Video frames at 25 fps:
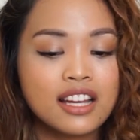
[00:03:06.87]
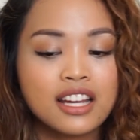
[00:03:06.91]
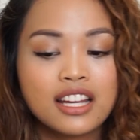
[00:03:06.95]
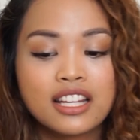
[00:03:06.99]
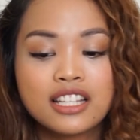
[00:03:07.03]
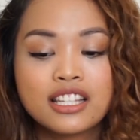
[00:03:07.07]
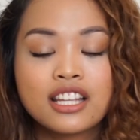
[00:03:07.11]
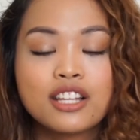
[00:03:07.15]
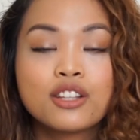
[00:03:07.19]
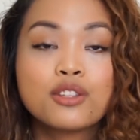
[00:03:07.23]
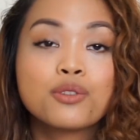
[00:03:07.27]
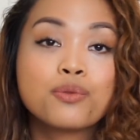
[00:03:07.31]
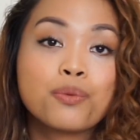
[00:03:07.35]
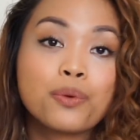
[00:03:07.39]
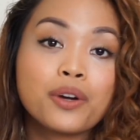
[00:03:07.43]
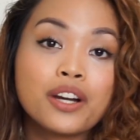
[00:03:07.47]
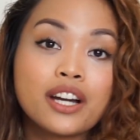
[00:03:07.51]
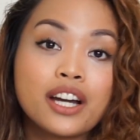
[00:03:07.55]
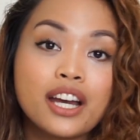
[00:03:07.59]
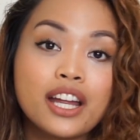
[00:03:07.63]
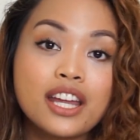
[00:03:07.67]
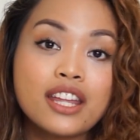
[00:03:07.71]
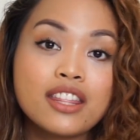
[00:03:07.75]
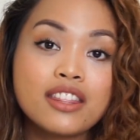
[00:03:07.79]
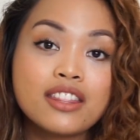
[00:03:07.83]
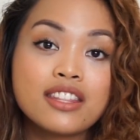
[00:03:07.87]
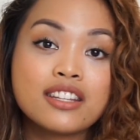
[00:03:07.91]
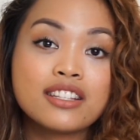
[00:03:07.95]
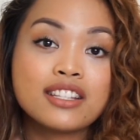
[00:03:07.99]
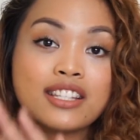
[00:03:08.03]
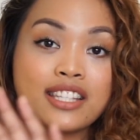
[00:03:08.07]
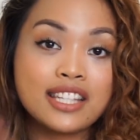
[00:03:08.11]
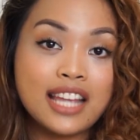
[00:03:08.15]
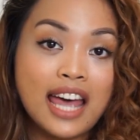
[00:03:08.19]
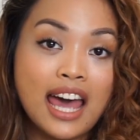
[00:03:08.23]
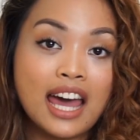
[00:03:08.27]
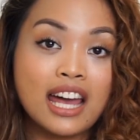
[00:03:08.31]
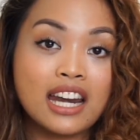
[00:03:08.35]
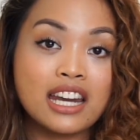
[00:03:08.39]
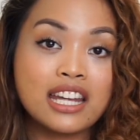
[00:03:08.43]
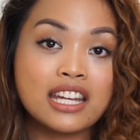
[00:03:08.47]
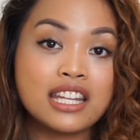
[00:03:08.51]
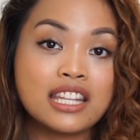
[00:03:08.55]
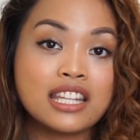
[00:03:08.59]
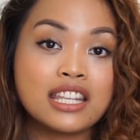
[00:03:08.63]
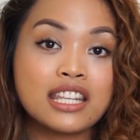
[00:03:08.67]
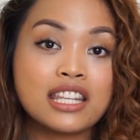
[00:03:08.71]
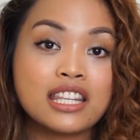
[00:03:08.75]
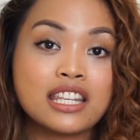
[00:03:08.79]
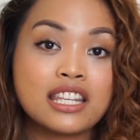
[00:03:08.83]
since we're in this
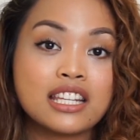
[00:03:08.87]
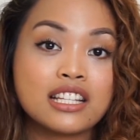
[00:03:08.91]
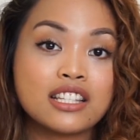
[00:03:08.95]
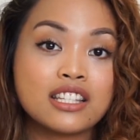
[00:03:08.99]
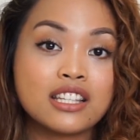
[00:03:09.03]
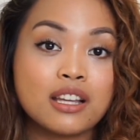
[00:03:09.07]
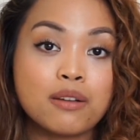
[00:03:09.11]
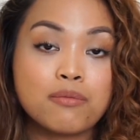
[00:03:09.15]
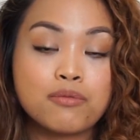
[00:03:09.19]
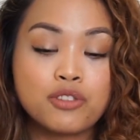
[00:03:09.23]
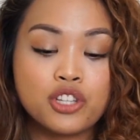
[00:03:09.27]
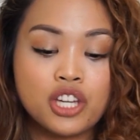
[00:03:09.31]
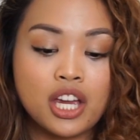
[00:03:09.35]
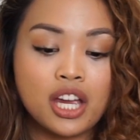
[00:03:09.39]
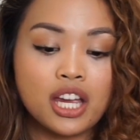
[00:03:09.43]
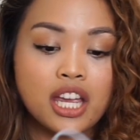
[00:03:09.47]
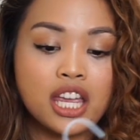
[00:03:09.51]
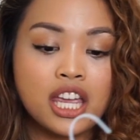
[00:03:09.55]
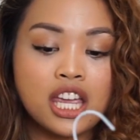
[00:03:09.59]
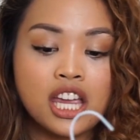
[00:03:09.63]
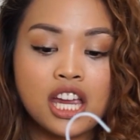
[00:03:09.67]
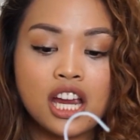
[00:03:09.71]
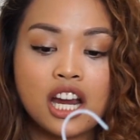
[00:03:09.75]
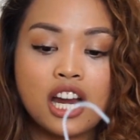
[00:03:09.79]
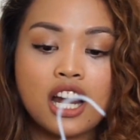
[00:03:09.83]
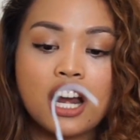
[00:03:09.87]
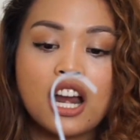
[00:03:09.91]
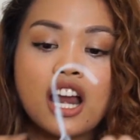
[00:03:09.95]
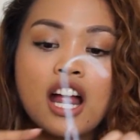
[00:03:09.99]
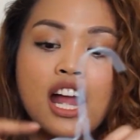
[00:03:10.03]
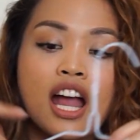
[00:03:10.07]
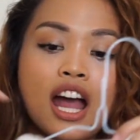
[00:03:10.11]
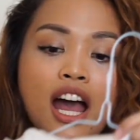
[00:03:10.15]
satin subject here,